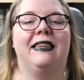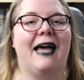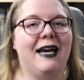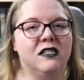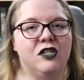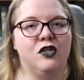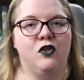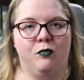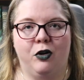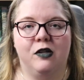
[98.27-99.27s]
last
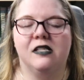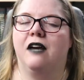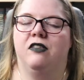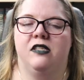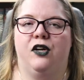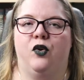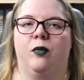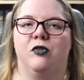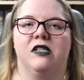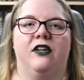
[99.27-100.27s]
two books of the Sarah
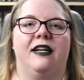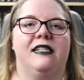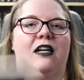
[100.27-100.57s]
Normal series.